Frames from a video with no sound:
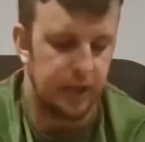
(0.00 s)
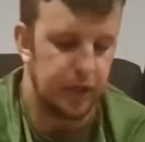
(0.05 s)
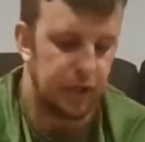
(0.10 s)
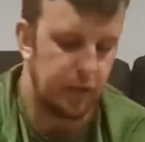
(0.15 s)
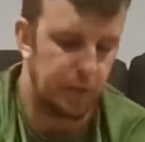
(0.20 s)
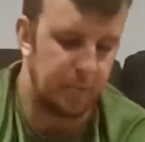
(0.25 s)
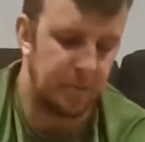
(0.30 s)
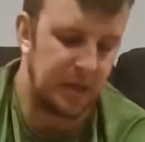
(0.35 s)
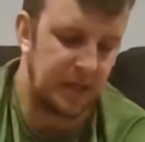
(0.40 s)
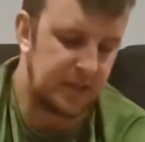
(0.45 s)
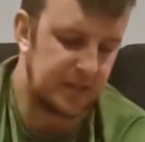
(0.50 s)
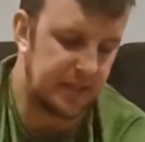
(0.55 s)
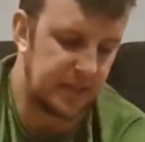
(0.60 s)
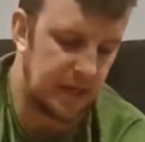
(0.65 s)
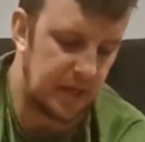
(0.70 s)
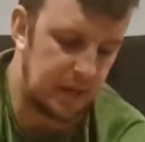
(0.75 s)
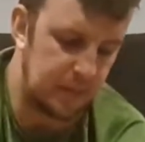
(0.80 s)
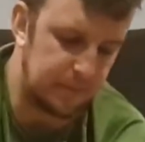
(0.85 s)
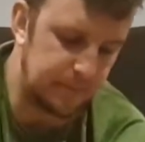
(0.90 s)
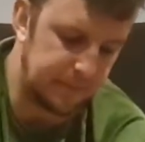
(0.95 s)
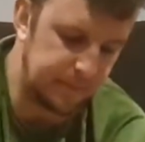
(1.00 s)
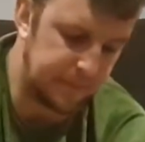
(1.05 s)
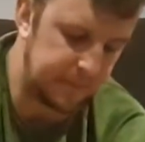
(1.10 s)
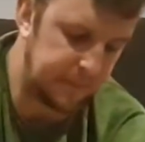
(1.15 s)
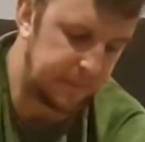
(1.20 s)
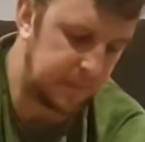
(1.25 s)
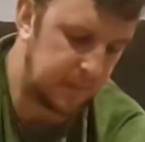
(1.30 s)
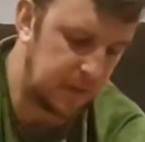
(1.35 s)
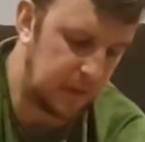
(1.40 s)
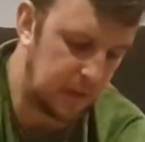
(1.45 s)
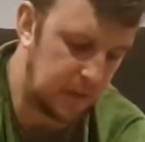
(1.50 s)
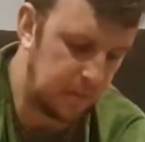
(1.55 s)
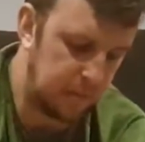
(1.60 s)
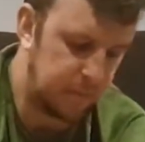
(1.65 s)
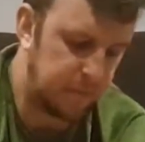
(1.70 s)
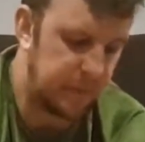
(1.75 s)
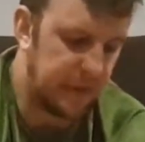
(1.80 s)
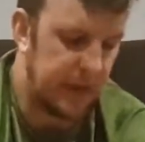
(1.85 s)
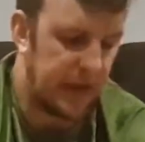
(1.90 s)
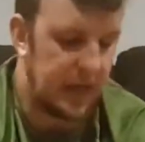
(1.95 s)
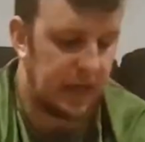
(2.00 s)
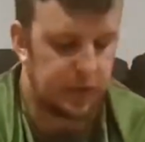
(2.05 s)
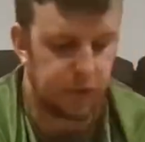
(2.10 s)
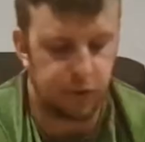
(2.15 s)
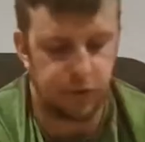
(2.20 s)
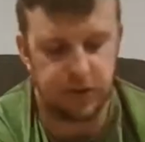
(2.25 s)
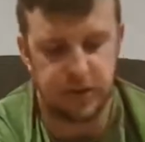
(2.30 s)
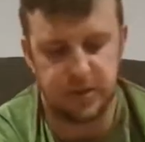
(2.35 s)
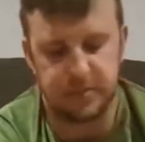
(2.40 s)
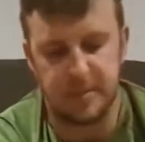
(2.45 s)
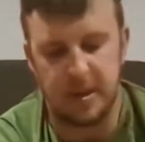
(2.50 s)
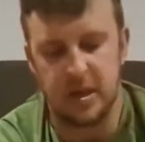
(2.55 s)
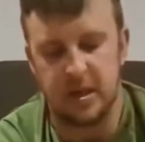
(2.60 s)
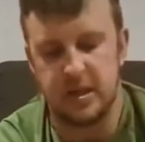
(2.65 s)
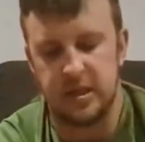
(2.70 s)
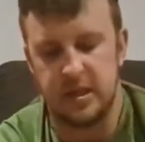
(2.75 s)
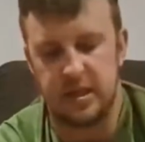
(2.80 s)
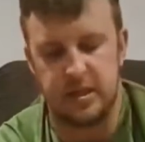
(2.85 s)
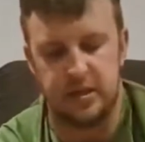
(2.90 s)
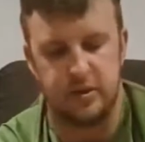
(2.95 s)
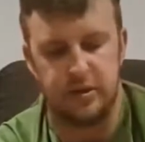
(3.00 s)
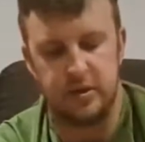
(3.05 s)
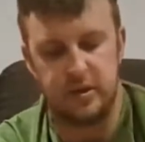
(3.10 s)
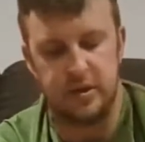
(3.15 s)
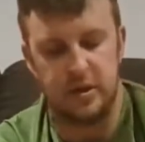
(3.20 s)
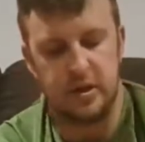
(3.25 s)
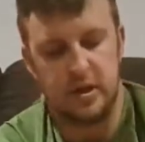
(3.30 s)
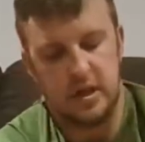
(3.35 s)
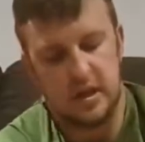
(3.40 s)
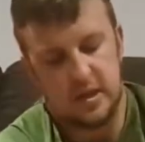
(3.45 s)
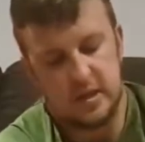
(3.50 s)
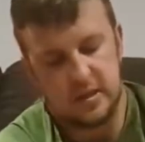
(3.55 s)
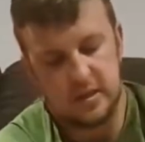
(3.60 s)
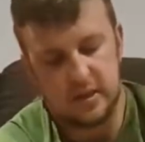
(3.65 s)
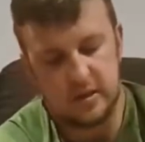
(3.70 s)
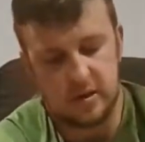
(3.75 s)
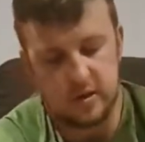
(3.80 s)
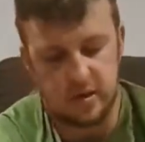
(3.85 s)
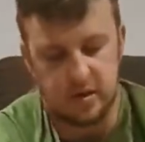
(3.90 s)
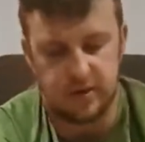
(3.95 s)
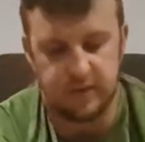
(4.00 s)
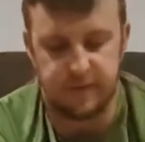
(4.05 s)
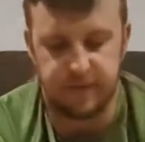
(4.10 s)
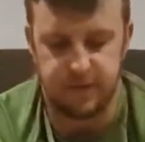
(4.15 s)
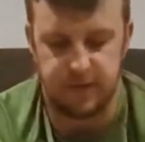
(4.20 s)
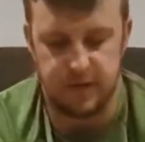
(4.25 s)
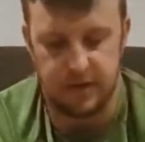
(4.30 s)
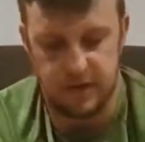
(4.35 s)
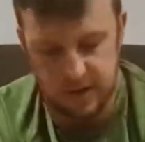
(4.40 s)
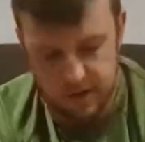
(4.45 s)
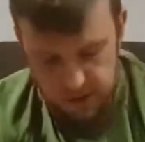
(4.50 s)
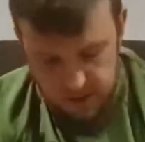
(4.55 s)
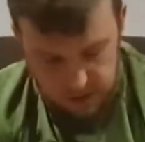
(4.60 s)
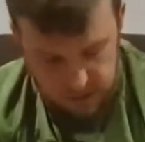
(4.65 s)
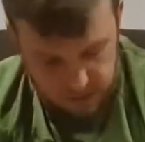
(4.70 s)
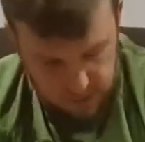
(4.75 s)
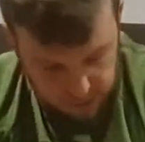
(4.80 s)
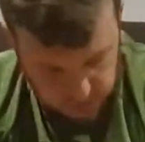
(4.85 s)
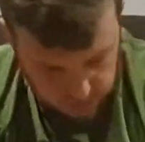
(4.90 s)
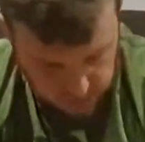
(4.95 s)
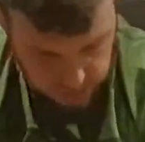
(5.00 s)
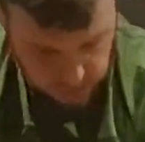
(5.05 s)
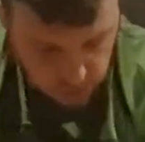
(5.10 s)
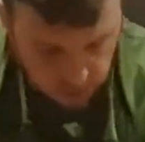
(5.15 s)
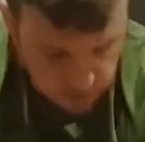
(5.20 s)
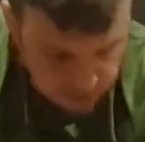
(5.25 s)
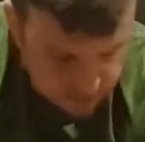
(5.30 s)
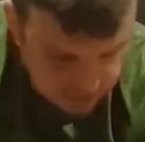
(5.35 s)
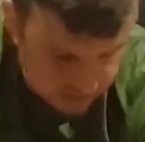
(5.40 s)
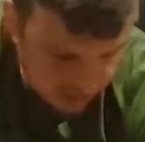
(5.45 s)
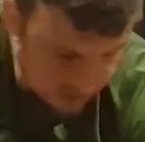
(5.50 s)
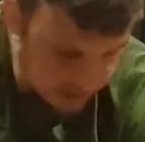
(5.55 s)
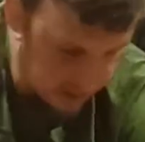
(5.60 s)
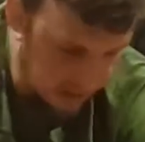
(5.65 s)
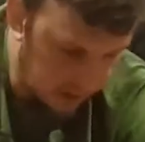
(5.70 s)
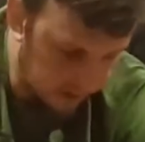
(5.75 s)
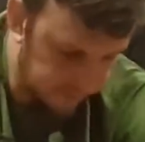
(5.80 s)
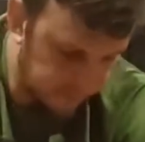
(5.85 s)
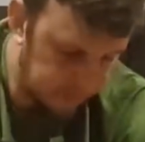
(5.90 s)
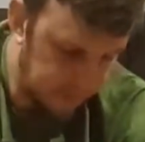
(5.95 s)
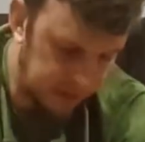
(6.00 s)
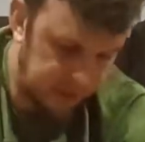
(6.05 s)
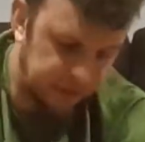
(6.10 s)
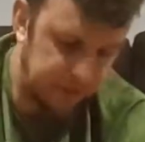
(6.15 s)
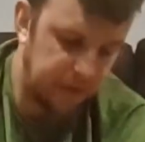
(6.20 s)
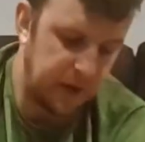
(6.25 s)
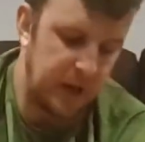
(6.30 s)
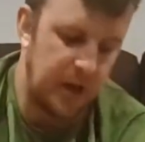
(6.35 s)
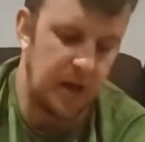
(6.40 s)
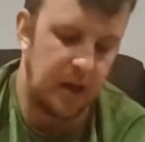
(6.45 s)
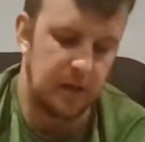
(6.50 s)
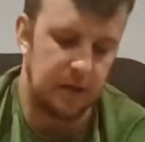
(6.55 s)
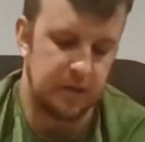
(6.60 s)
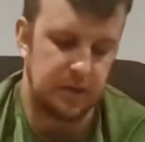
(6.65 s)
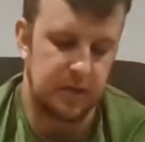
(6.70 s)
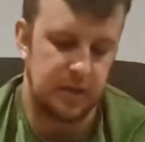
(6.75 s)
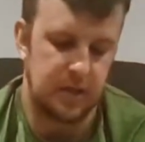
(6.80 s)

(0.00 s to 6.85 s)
you're a bit extra smelly and you need to kind of not stand out from the crowd.